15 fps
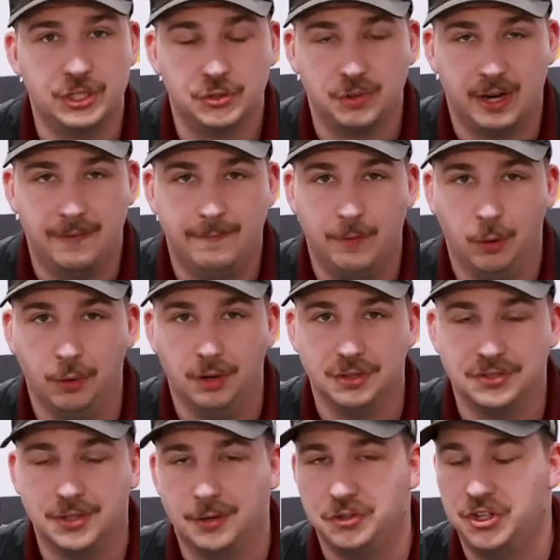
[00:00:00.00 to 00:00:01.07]
straightforward.
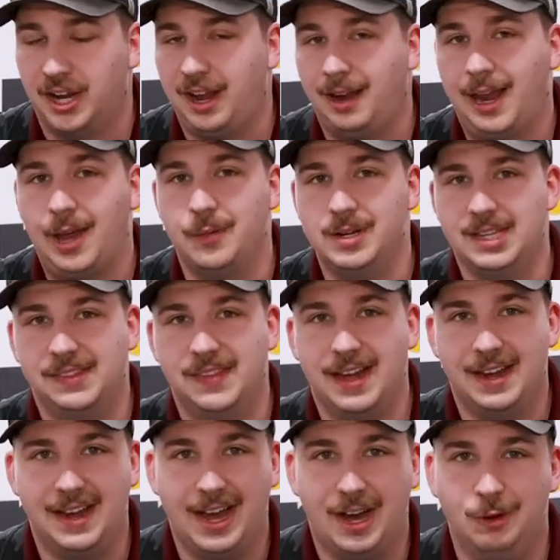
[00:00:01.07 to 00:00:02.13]
So check out how we did
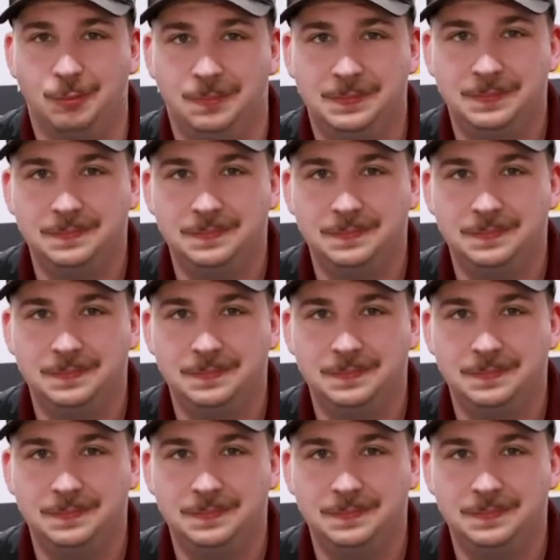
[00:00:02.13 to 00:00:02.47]
that now.